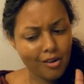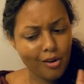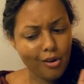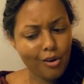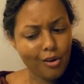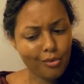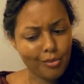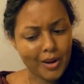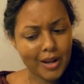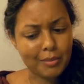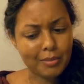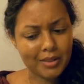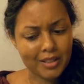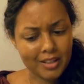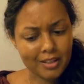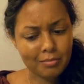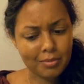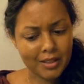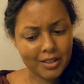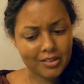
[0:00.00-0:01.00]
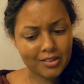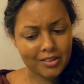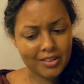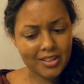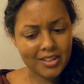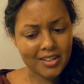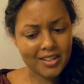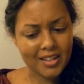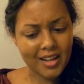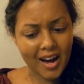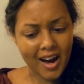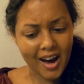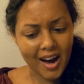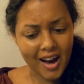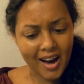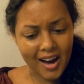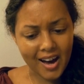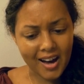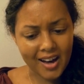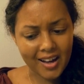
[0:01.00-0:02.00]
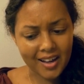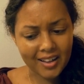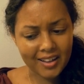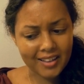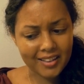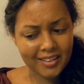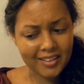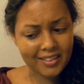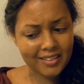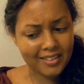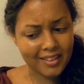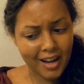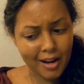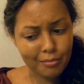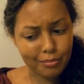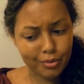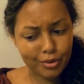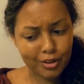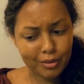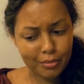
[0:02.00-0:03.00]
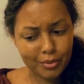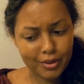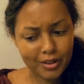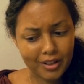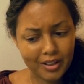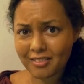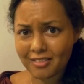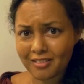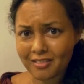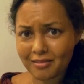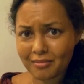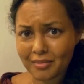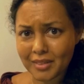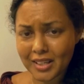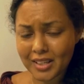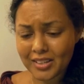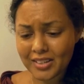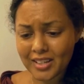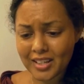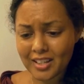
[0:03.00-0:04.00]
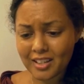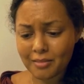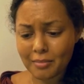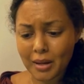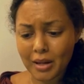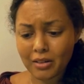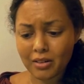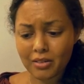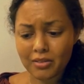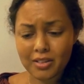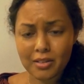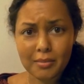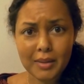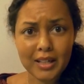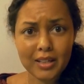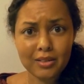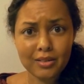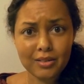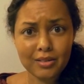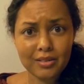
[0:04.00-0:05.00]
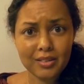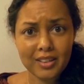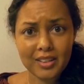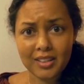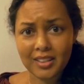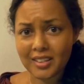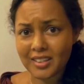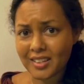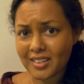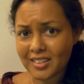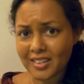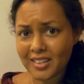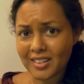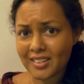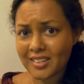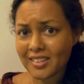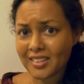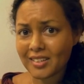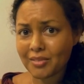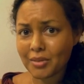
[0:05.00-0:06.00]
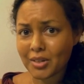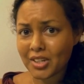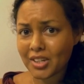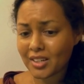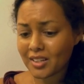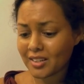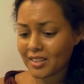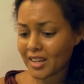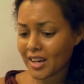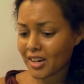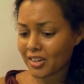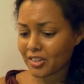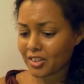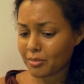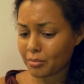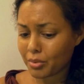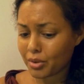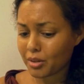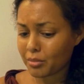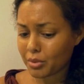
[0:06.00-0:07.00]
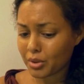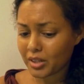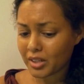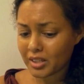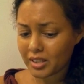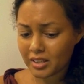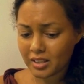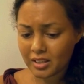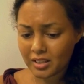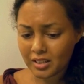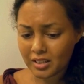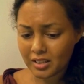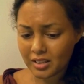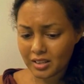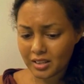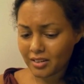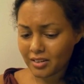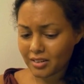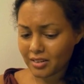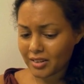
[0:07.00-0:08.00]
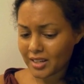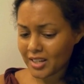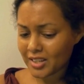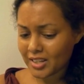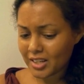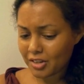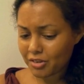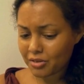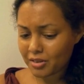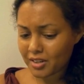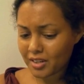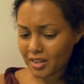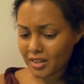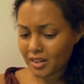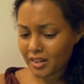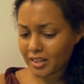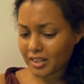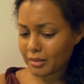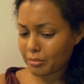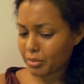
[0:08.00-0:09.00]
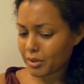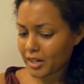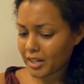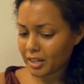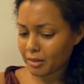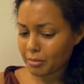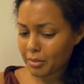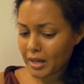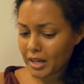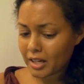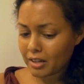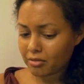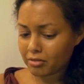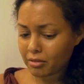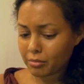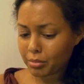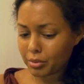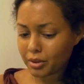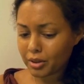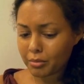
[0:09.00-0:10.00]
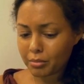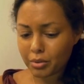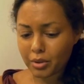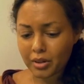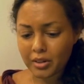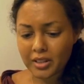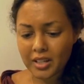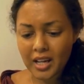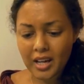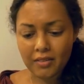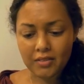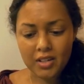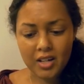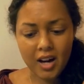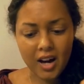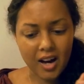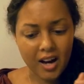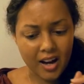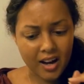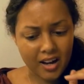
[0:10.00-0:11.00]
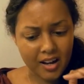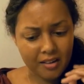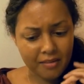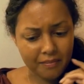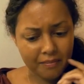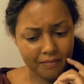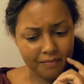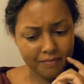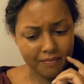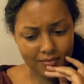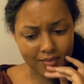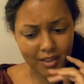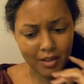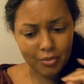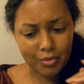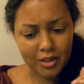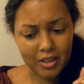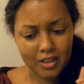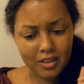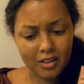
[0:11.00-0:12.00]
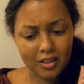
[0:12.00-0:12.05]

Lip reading: Wait, but this picture, this is Taha'a, not Bora Bora. Because that's Mount Otsumanu in the distance, which is actually Bora Bora. So that's interesting. On the product page for Bora Bora, they have Taha'a, with